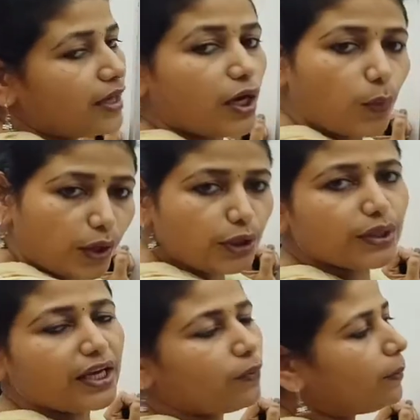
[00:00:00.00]
you want to
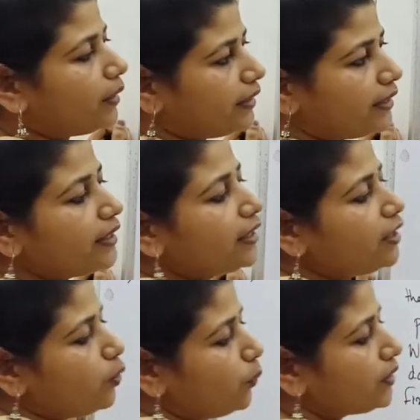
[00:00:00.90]
give a money
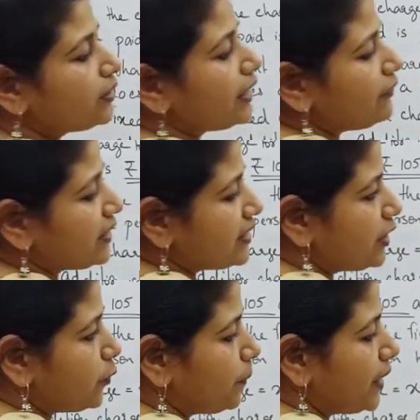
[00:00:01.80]
with the
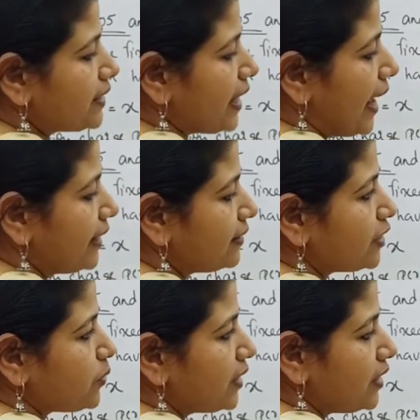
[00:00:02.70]
fixed rupees and the
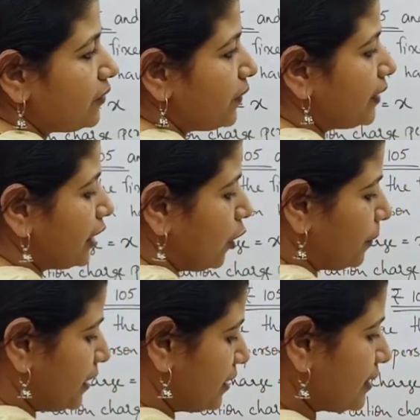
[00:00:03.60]
25
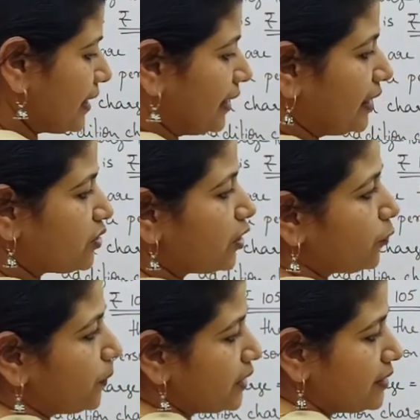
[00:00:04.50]
kilometers additional
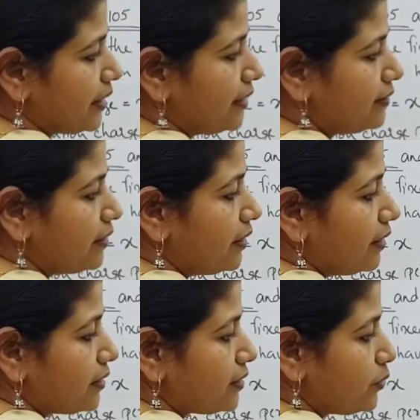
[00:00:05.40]
rupees 10,
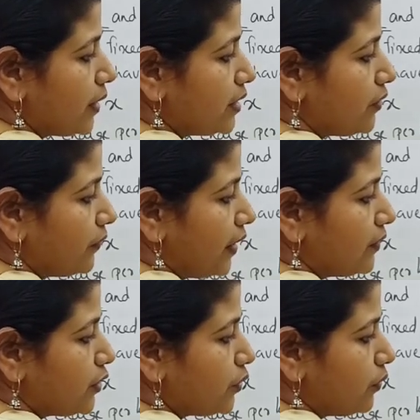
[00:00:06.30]
25
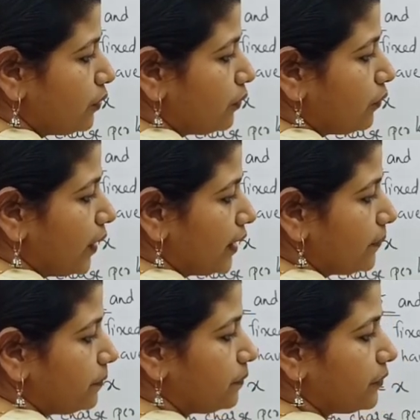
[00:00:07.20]
into y.
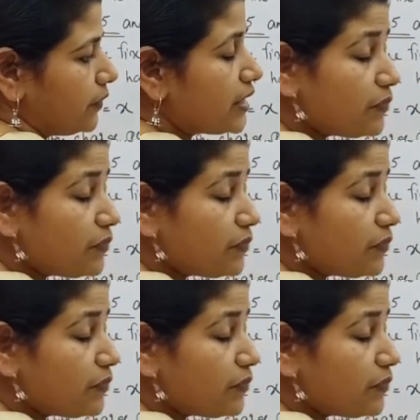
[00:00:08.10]
This